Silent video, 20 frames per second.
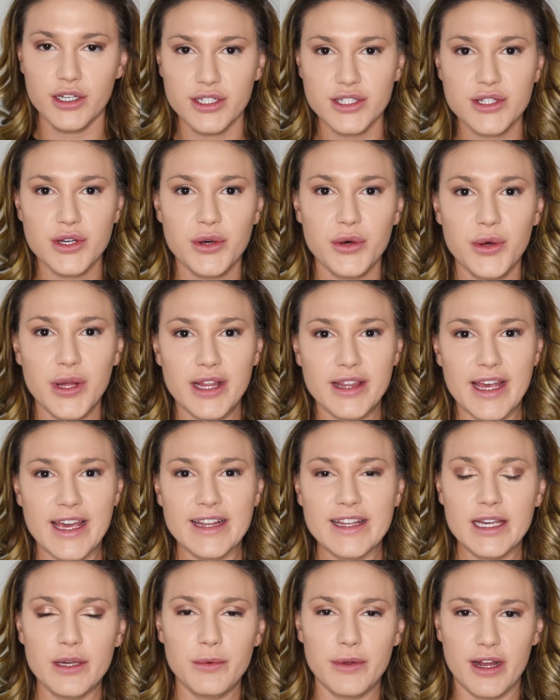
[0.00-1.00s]
So
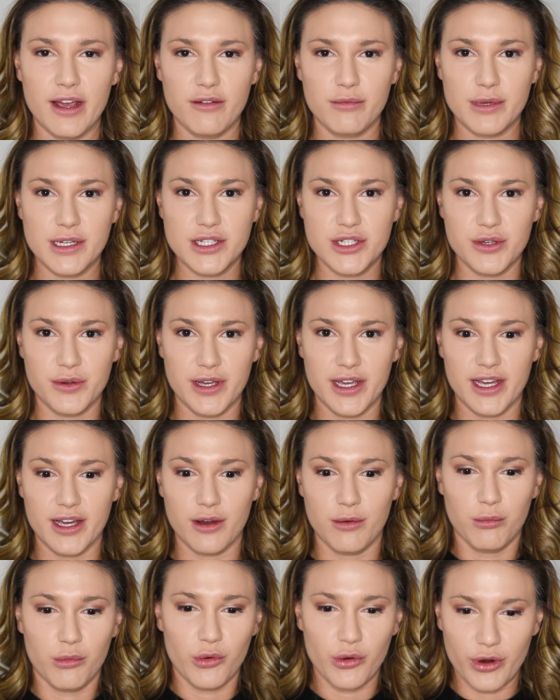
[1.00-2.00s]
lately when I've been doing
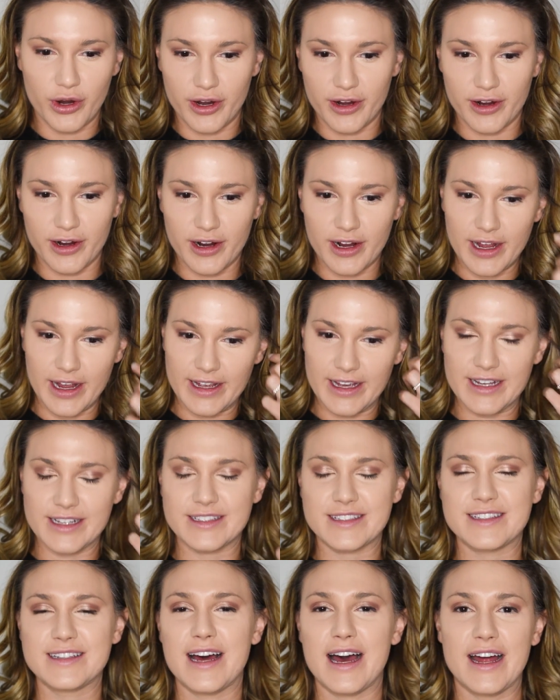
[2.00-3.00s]
a more, I
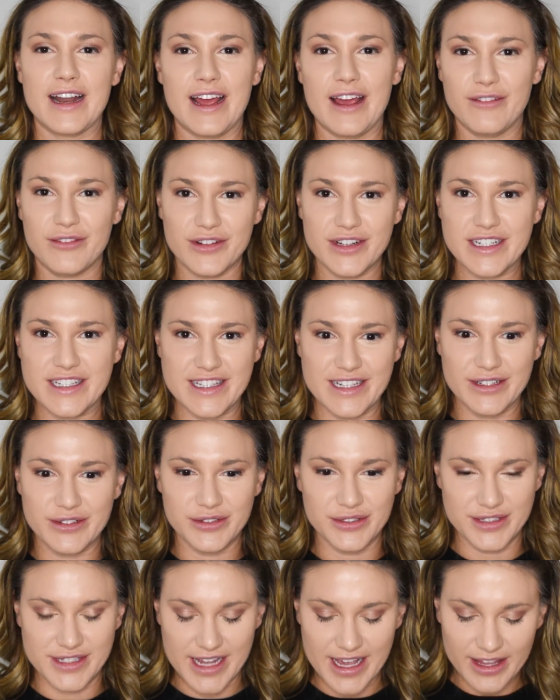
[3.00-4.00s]
guess not every
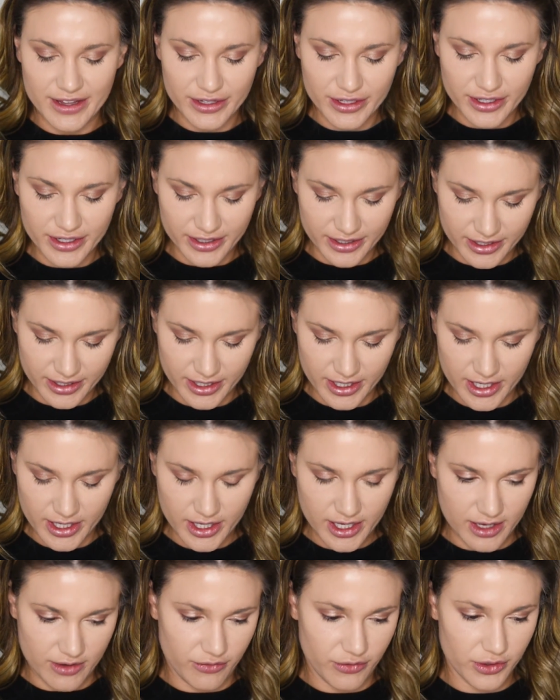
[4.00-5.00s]
single day look,
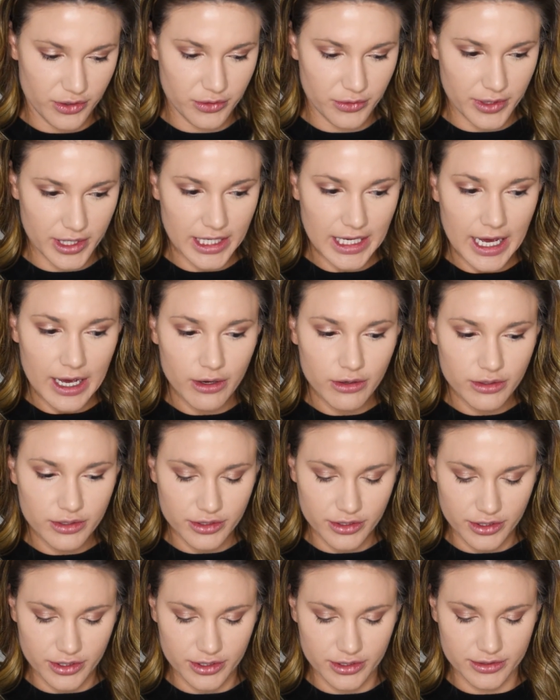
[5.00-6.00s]
if we're going
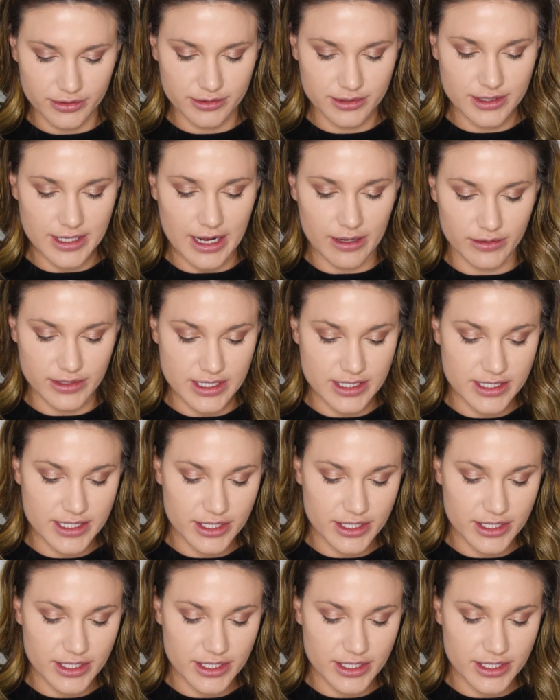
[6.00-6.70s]
out or out to